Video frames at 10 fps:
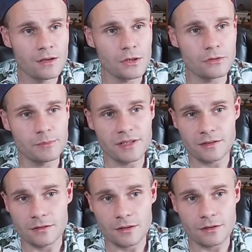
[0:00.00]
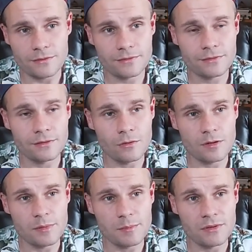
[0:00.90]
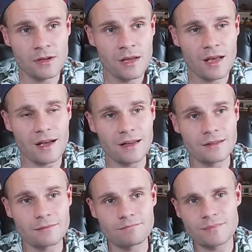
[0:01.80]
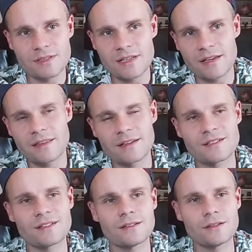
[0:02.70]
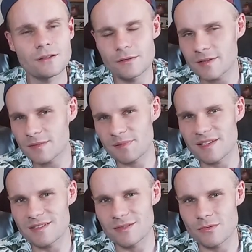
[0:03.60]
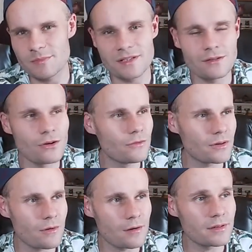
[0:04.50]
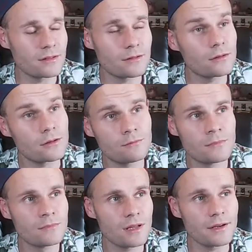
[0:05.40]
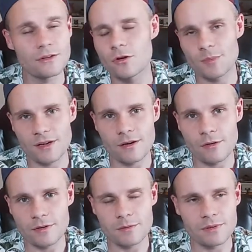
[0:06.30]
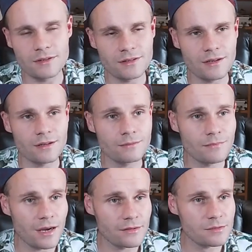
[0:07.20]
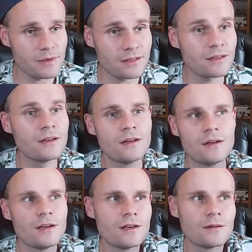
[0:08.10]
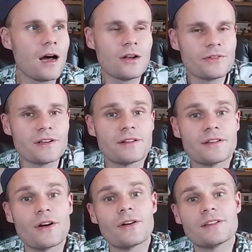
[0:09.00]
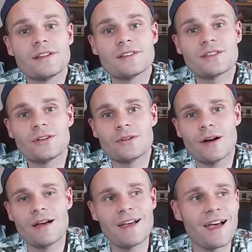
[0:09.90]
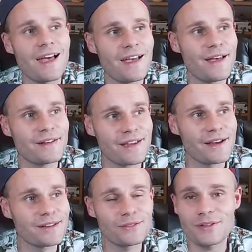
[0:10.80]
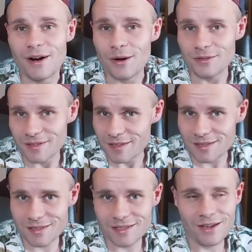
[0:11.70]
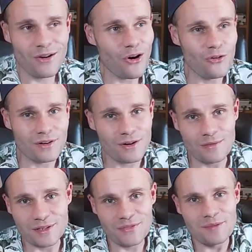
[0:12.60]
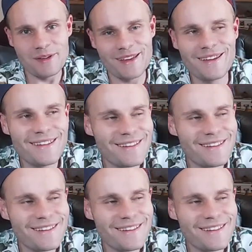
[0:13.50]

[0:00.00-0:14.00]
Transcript: you will meet a lot of local people, and saying that a lot of these places will be overcrowded, or like normal crowded, but I have spent half a year in quarantine, so any kind of crowd is overcrowded for me.